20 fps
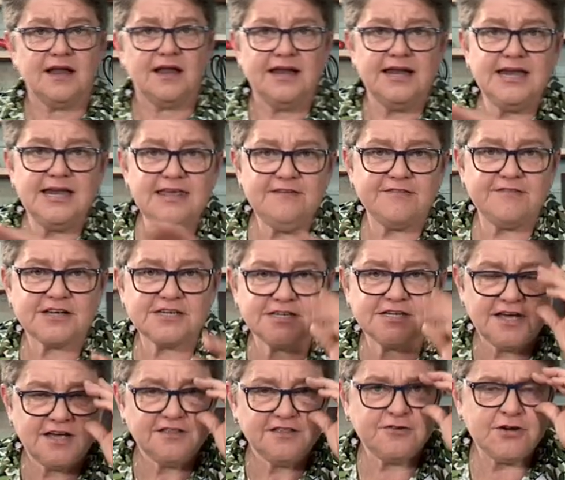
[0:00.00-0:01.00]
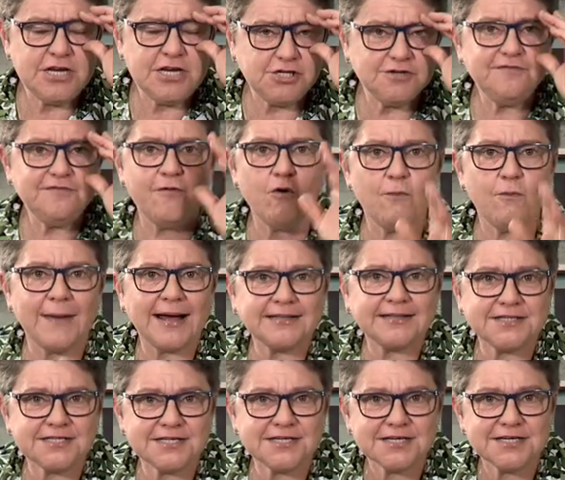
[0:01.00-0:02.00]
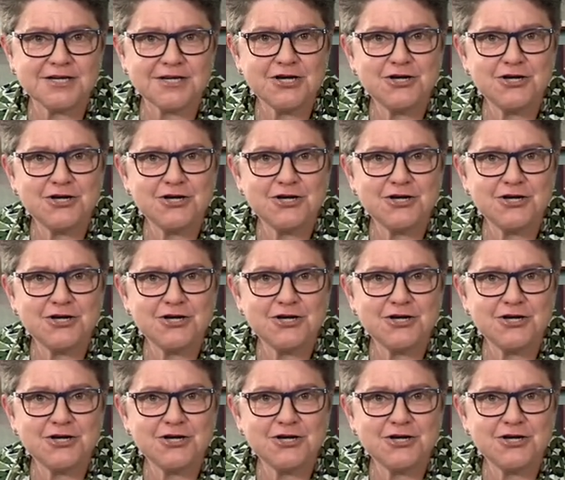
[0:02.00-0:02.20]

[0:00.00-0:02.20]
Leave it. Three to four months.